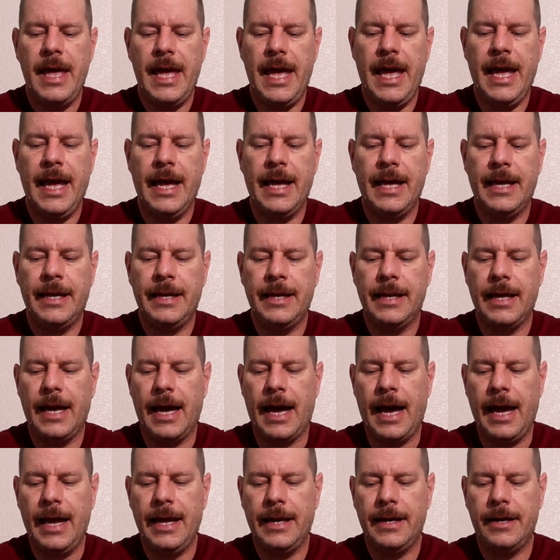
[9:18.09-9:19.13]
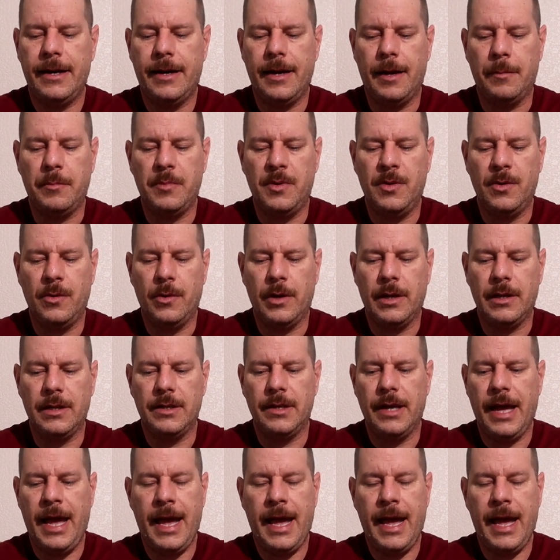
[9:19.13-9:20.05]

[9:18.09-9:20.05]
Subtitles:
And I ended up doing